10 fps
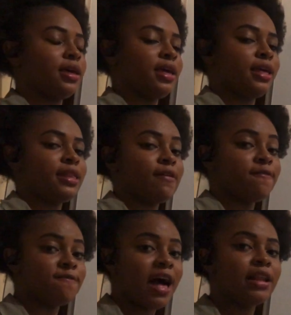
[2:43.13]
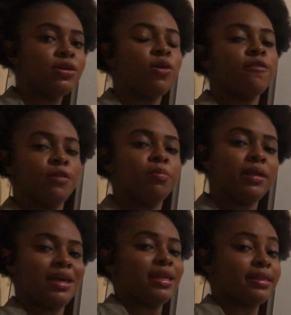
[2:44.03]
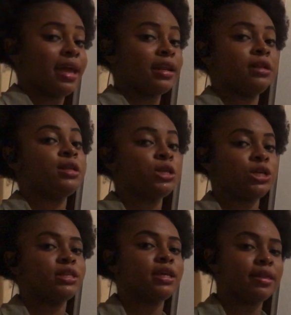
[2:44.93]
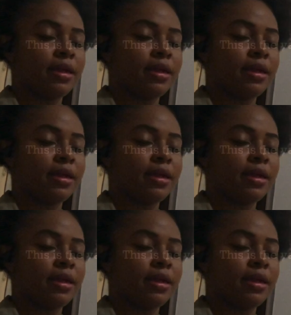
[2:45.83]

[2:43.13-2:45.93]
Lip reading: is a value of the place that the digit is